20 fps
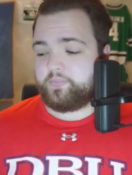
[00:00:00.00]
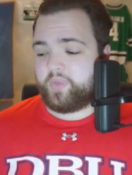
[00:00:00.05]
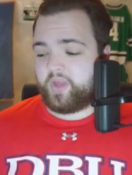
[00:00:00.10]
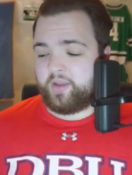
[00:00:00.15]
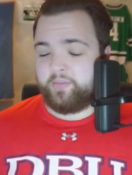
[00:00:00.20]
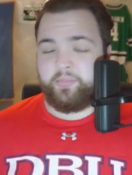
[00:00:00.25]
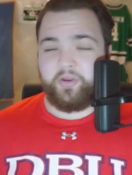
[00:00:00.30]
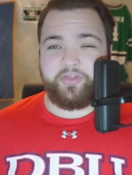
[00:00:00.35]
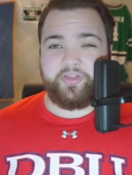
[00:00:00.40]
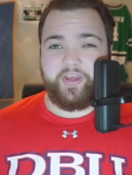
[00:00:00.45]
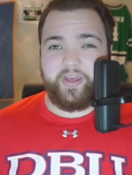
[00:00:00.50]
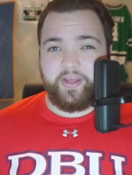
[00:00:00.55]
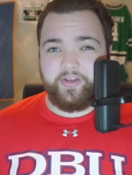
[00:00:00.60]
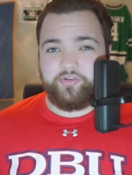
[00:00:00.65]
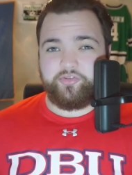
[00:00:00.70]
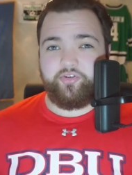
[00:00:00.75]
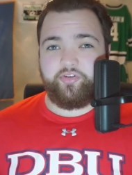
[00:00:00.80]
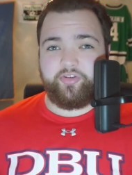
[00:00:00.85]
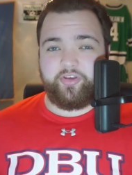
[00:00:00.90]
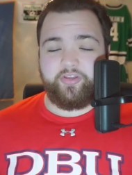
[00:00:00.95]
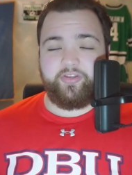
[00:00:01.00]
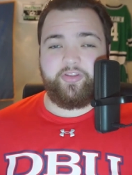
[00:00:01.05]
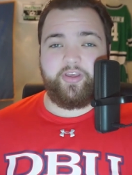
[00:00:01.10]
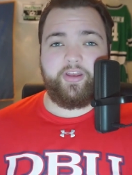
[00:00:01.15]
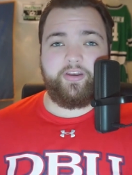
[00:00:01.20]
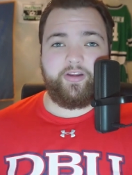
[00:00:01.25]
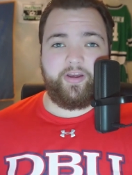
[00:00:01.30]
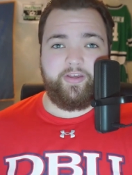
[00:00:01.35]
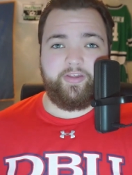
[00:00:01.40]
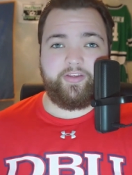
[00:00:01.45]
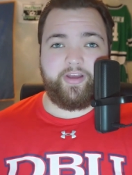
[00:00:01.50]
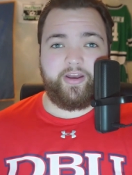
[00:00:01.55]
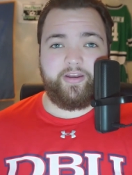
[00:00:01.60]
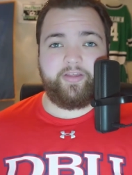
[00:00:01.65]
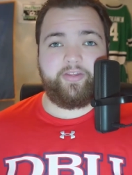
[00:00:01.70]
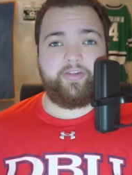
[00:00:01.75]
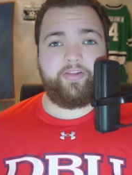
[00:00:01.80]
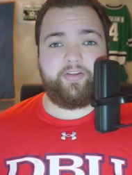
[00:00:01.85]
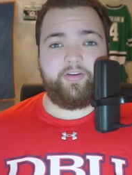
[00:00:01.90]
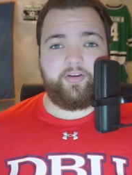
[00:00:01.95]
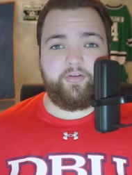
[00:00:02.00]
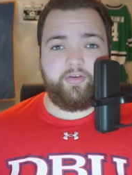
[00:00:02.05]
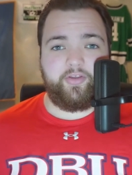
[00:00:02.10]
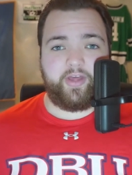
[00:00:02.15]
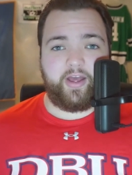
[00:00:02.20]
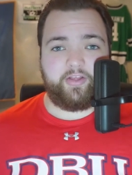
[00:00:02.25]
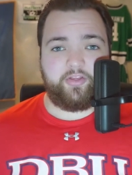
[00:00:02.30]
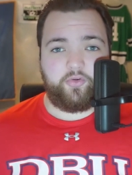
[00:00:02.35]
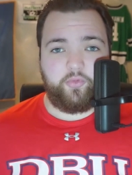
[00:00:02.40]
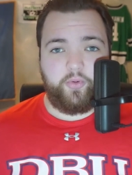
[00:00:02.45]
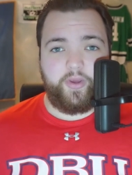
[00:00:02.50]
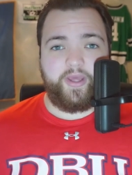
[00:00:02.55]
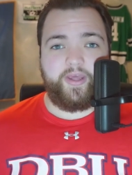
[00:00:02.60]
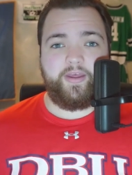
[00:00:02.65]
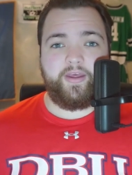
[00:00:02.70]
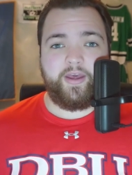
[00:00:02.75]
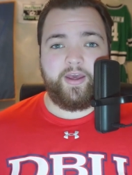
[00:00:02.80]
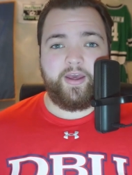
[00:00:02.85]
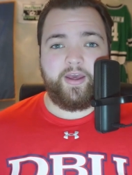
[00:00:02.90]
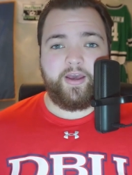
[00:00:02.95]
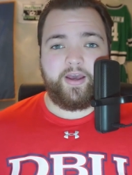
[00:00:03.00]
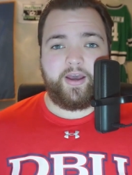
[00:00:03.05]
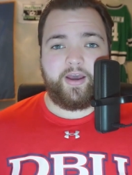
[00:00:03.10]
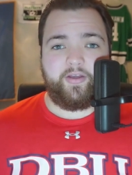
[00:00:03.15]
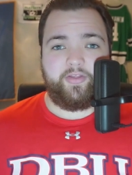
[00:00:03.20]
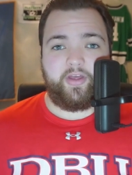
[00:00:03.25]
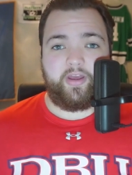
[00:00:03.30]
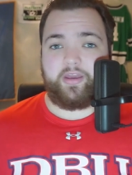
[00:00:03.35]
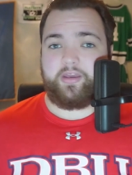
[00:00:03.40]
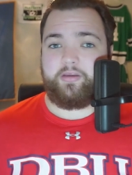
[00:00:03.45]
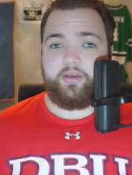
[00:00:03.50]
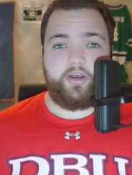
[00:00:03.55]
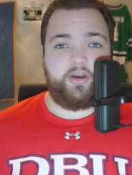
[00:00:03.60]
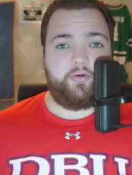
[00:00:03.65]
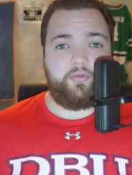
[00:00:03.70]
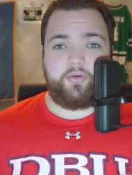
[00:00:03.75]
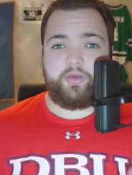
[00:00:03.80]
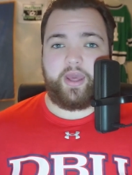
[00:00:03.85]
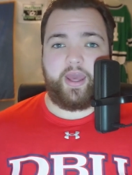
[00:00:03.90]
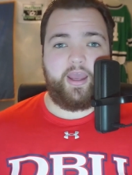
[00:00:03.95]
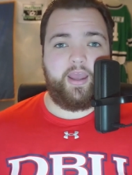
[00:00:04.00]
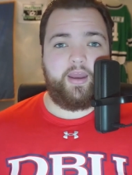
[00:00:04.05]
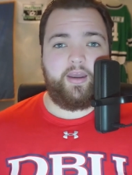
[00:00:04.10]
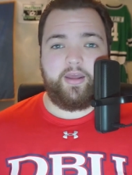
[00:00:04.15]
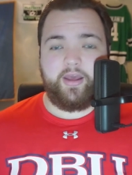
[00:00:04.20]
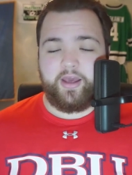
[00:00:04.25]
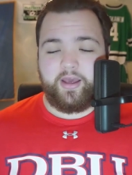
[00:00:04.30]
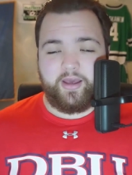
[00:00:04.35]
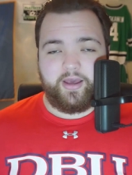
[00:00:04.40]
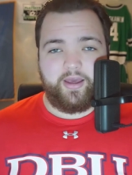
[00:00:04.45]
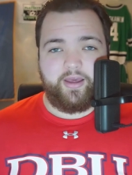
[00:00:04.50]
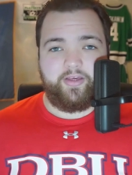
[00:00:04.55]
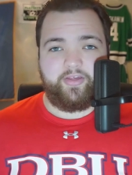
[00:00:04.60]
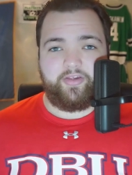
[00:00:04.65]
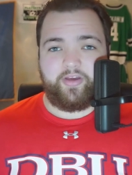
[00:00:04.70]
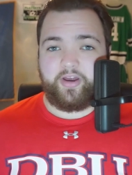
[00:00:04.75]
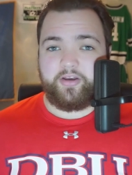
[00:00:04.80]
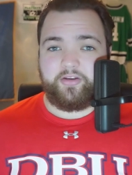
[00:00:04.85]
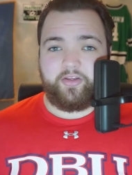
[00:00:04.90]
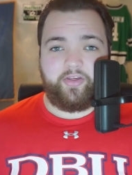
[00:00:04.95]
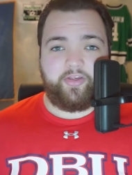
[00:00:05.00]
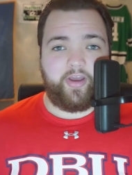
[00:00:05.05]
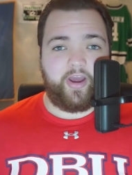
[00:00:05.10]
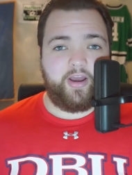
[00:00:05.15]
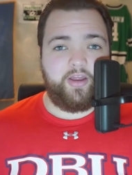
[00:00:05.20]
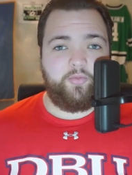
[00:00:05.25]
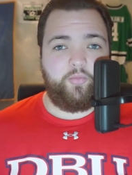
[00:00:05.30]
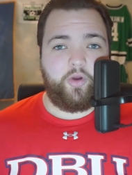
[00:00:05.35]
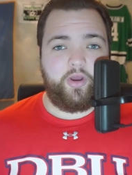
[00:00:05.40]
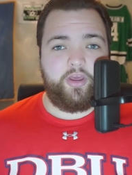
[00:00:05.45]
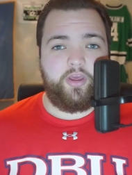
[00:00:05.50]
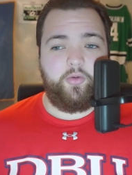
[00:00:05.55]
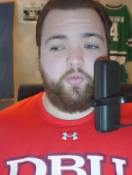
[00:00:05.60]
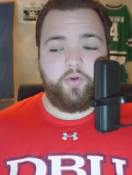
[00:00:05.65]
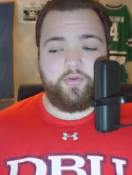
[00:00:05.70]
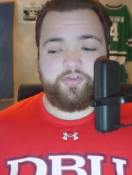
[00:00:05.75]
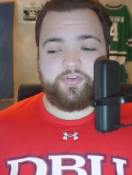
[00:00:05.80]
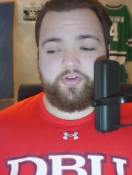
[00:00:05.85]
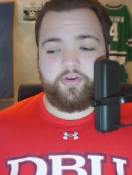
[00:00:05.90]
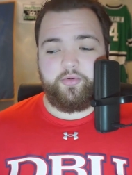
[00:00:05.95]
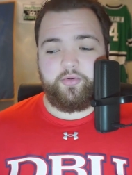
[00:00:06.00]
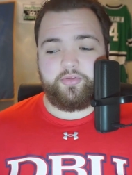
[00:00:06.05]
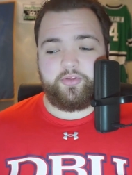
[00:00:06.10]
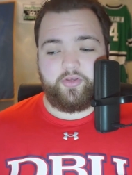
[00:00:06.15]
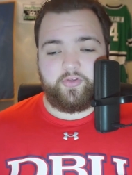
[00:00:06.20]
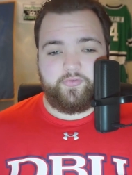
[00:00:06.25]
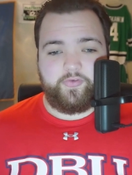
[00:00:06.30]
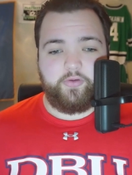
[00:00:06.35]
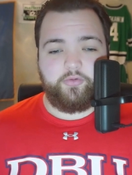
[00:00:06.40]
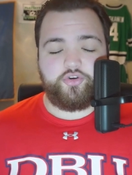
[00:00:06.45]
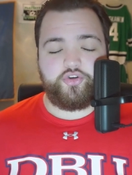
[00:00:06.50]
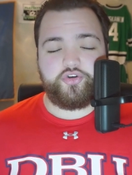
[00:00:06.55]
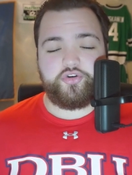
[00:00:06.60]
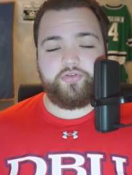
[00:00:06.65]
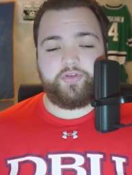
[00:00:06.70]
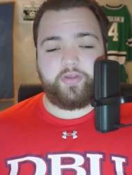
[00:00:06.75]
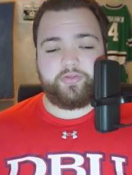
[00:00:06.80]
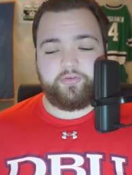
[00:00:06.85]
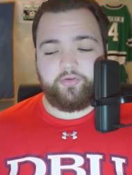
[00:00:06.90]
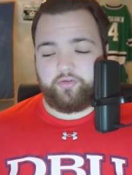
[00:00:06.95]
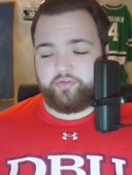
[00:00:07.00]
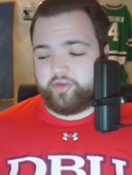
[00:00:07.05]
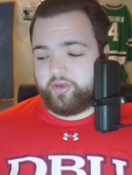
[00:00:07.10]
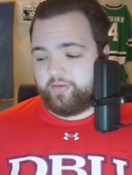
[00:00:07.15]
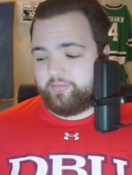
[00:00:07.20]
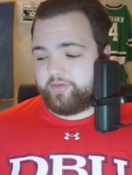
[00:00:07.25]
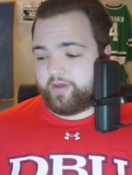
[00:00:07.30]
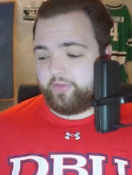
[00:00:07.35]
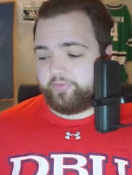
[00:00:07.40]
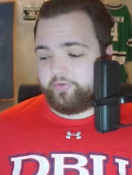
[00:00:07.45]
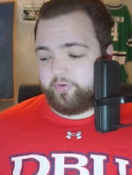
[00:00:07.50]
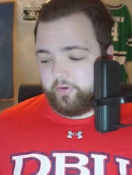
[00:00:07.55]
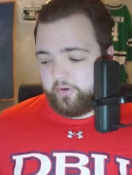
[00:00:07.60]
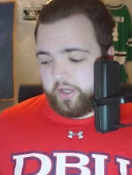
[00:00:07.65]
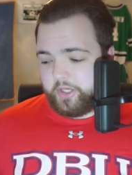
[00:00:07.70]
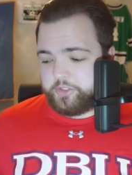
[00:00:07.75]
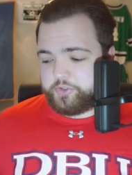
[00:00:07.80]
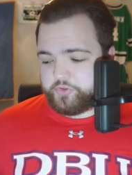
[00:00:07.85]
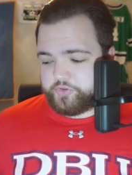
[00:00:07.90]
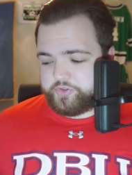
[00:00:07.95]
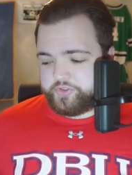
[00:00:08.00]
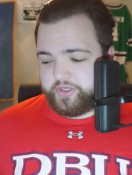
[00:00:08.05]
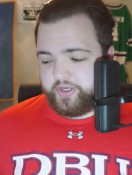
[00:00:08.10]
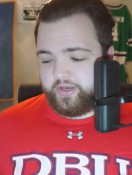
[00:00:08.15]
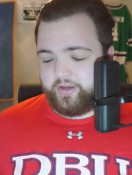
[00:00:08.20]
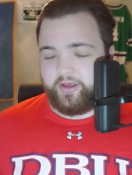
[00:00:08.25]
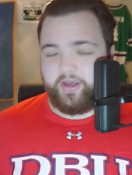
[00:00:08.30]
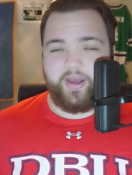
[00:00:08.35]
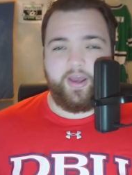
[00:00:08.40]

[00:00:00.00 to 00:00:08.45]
But the interesting thing is not necessarily that tweet uh, that, you know, Kane is undecided what he wants to do with his future, that there's teams out there interested.